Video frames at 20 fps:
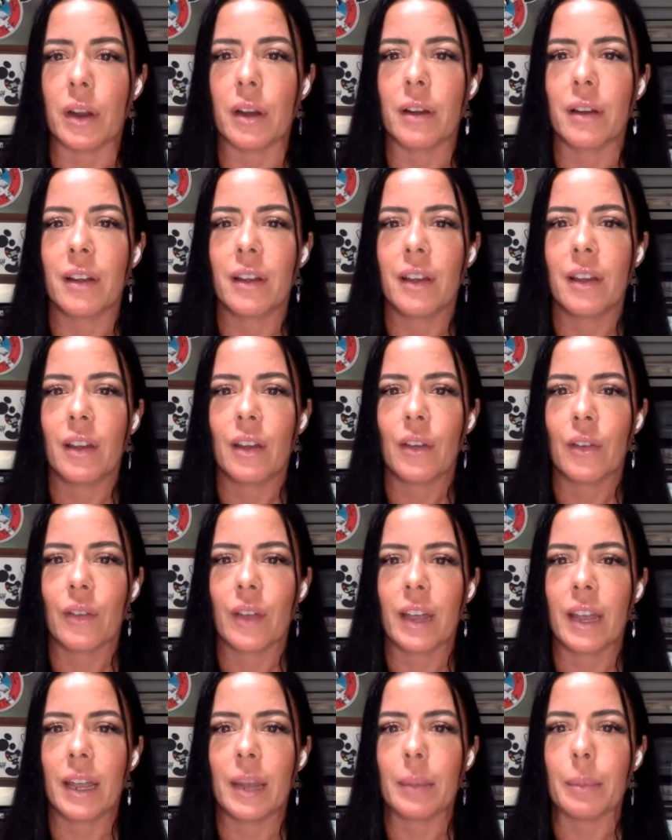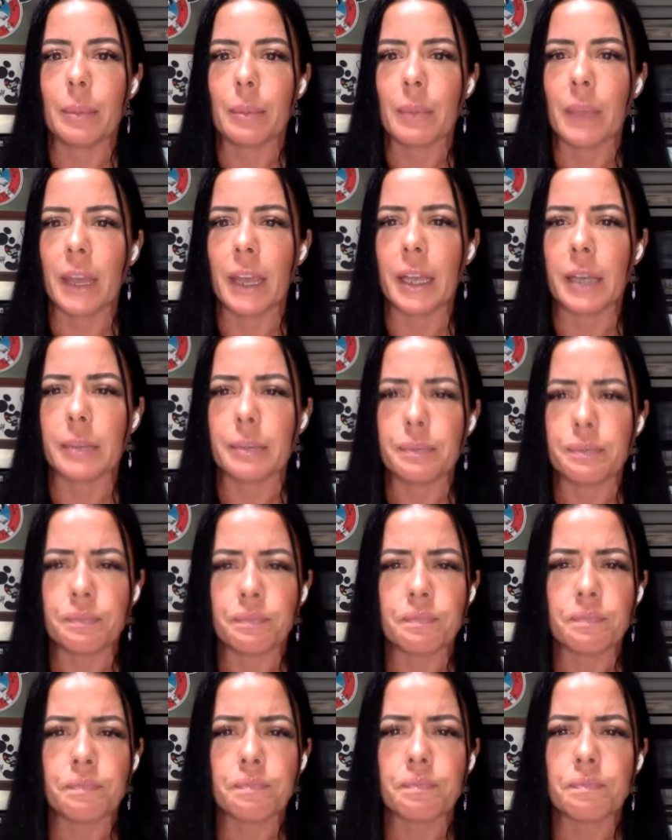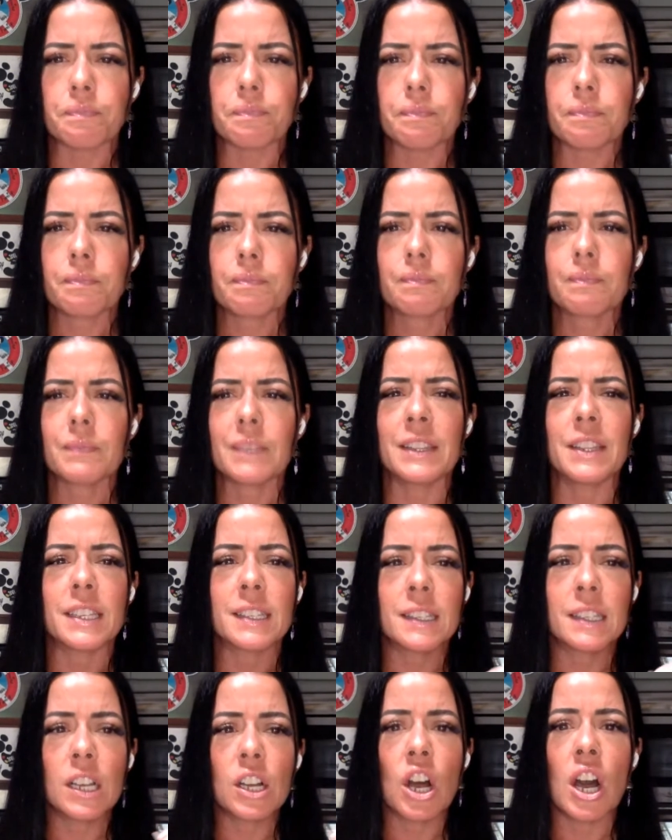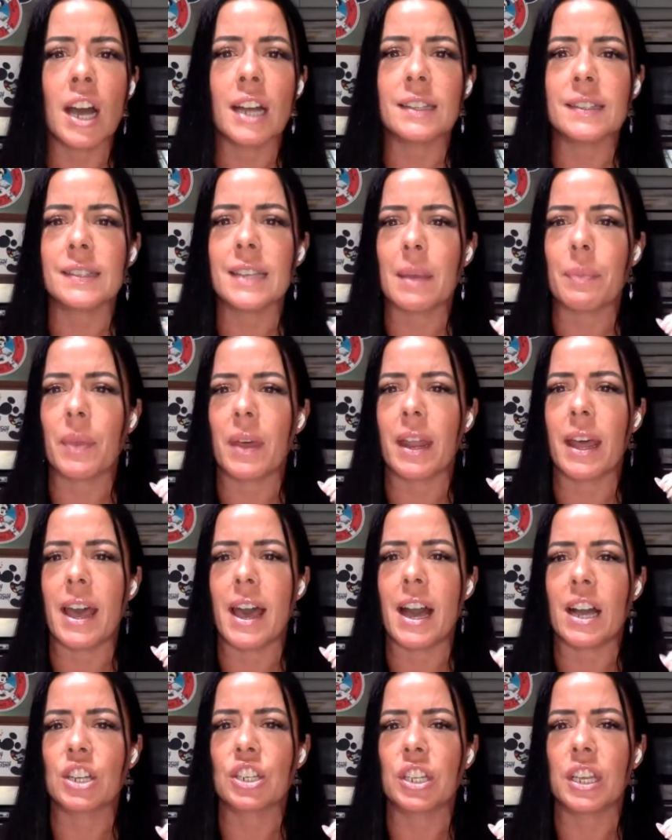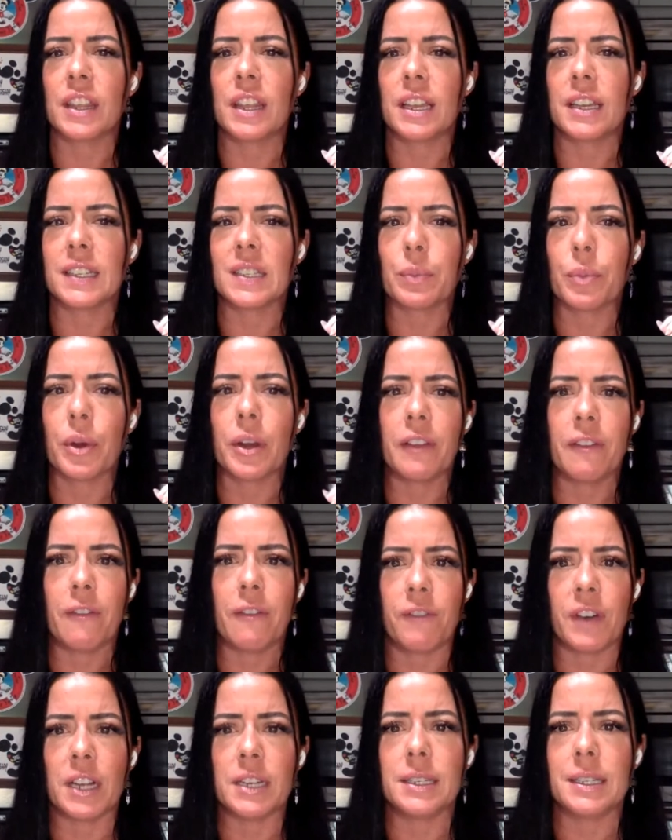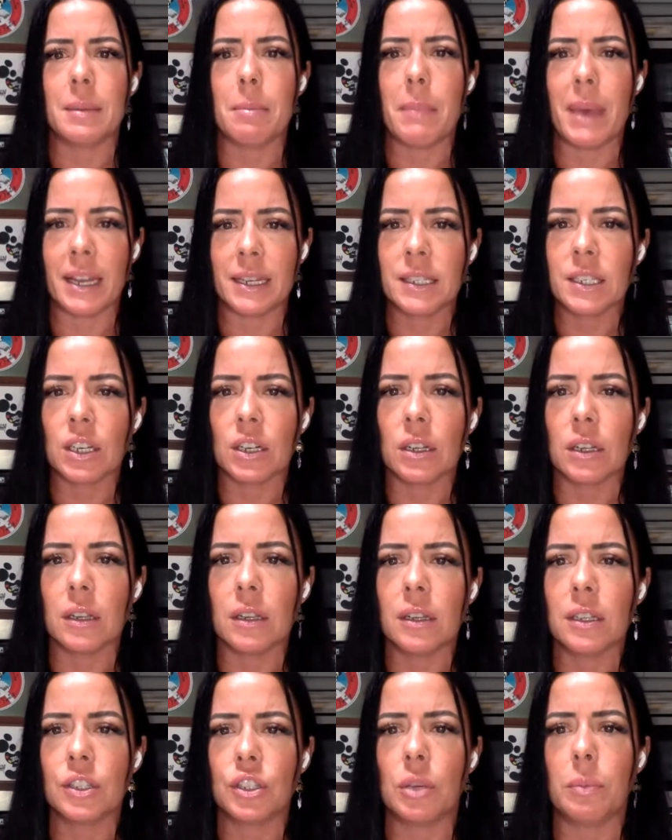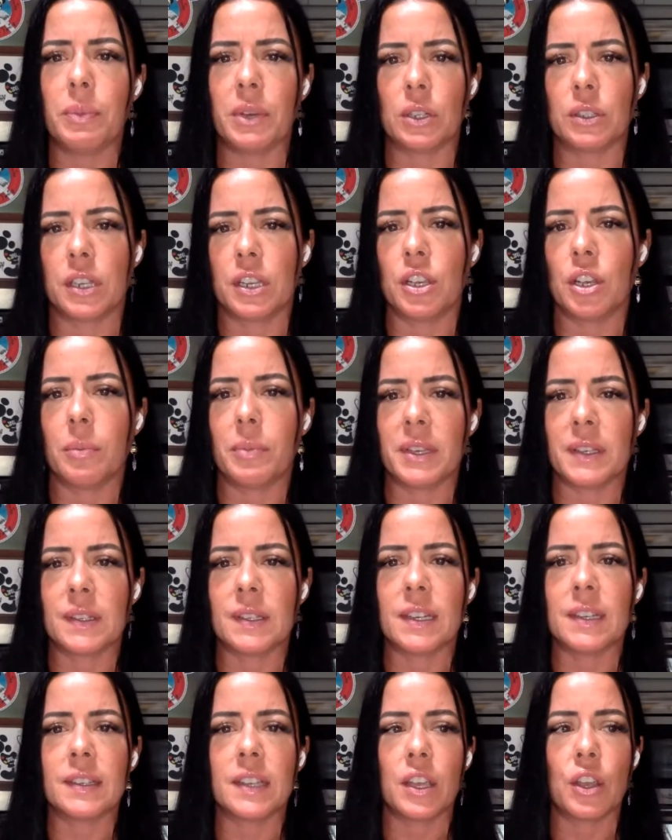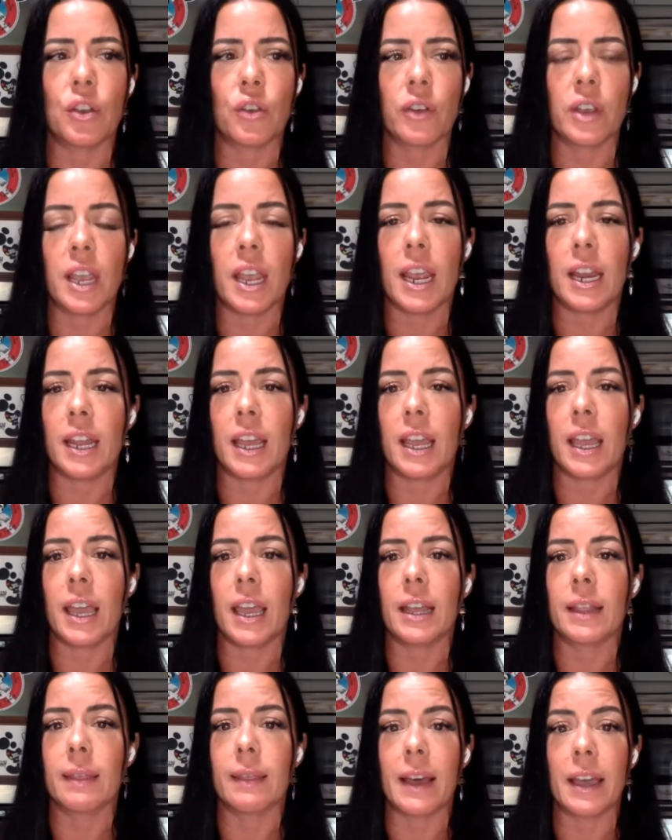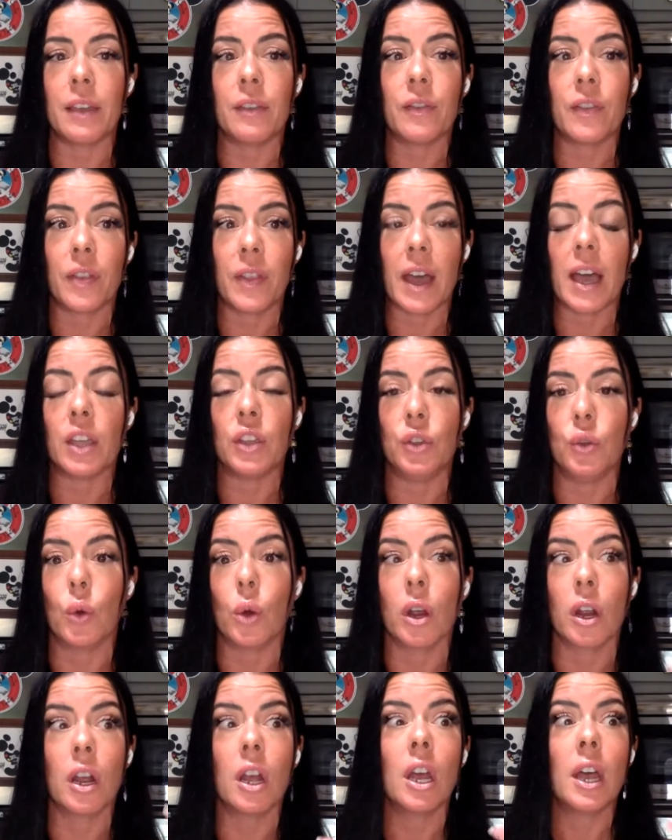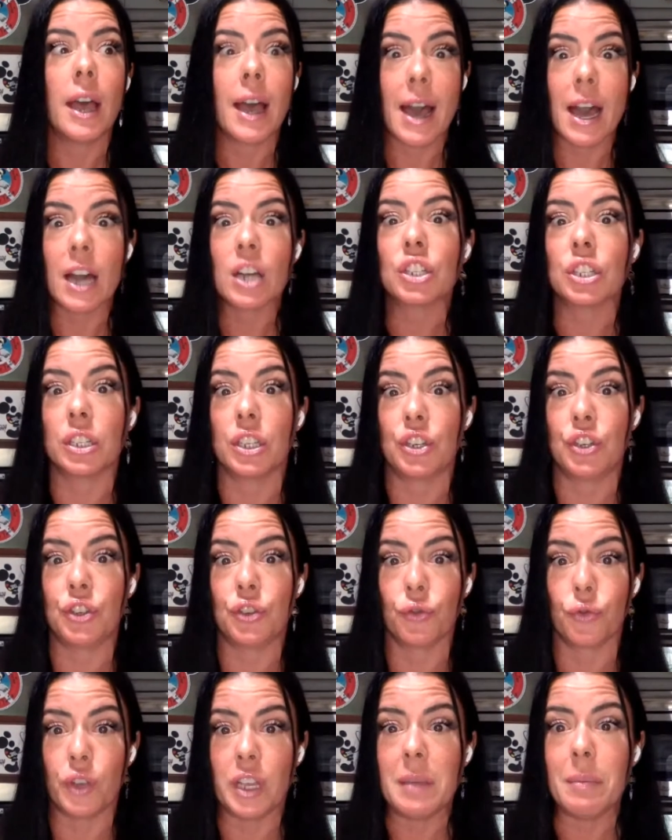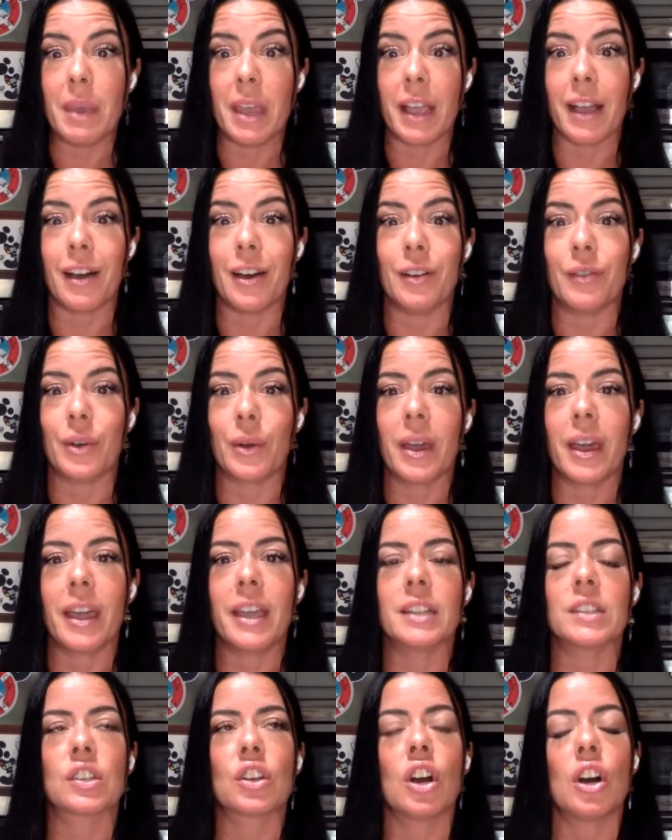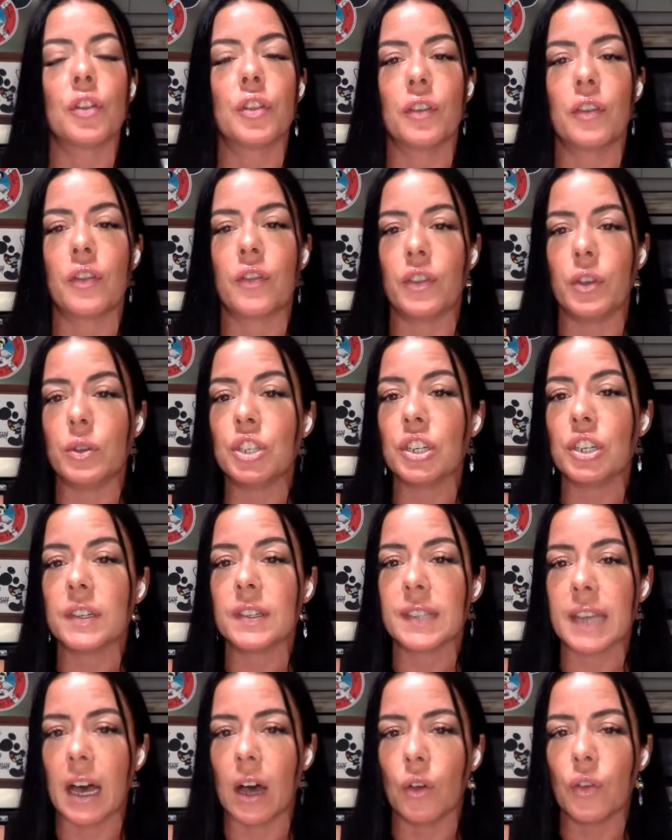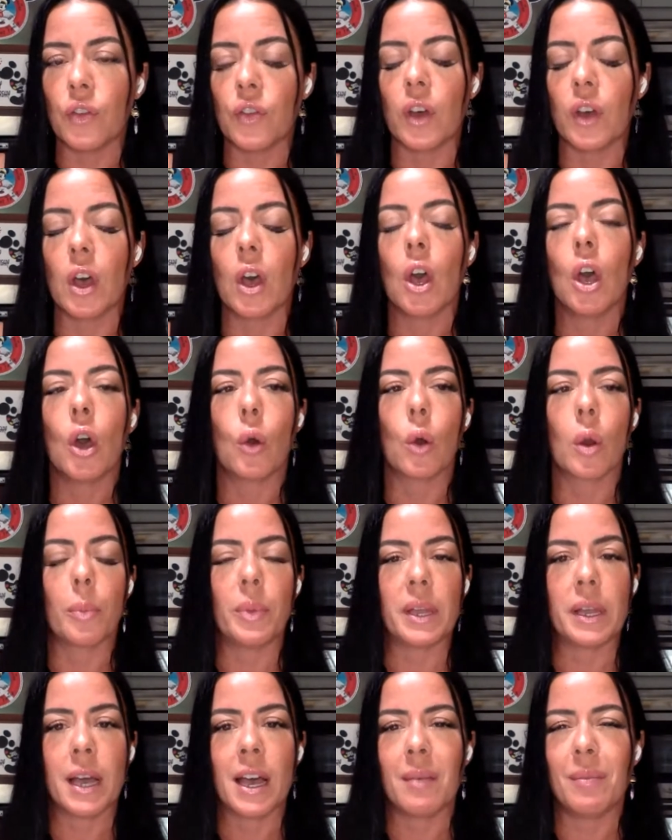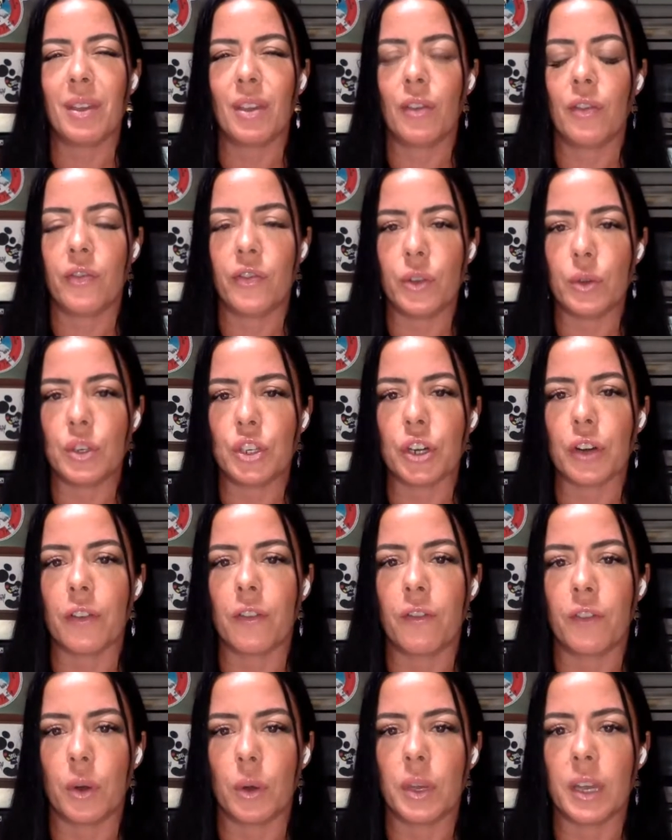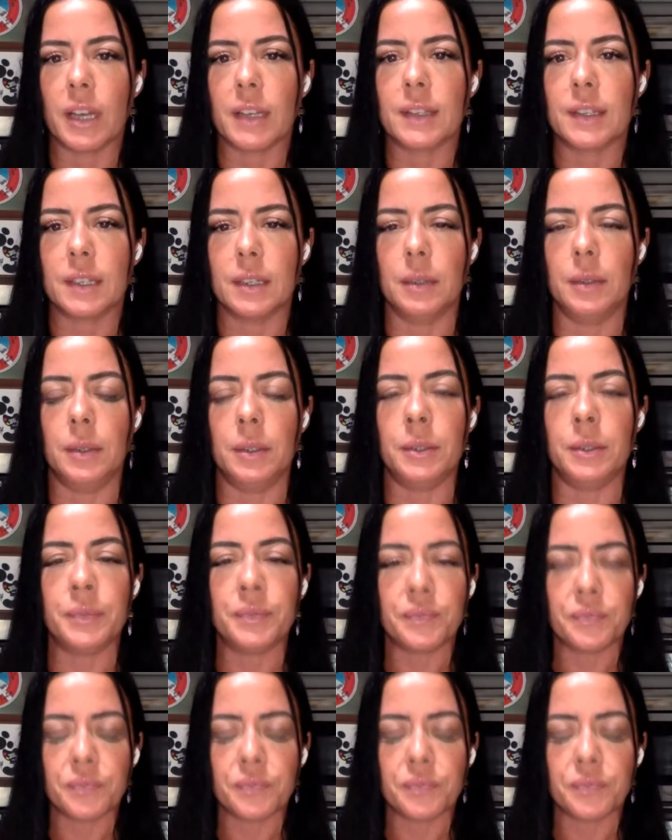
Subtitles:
owner, right? Like, This is a concept that I actually think is pretty fundamental to building your business and creating a life that you're actually dreaming of. Okay. It's called the future self or becoming future focused.